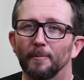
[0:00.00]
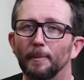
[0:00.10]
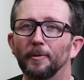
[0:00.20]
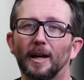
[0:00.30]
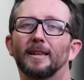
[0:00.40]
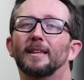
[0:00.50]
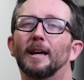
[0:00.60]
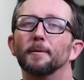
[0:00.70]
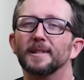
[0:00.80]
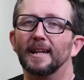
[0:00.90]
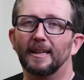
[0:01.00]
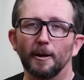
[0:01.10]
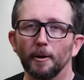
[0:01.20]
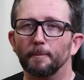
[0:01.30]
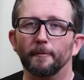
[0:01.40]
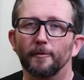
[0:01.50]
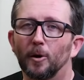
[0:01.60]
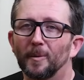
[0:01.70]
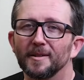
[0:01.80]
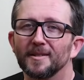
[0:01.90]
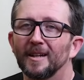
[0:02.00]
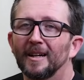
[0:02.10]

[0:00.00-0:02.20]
people thought that that was gonna kill the performance,